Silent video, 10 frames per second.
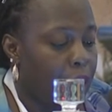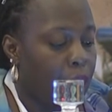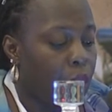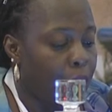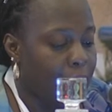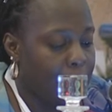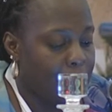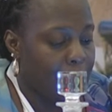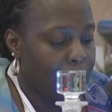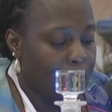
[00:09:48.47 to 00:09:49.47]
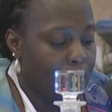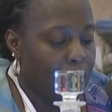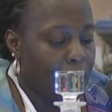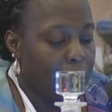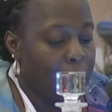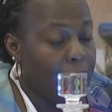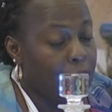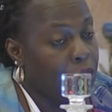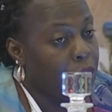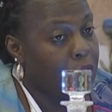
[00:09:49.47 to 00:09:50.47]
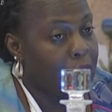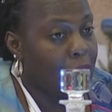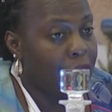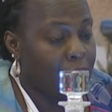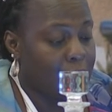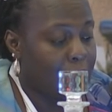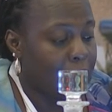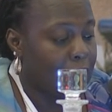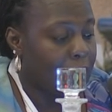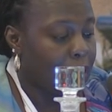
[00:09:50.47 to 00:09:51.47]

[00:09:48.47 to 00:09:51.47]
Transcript: high-quality maternal health services.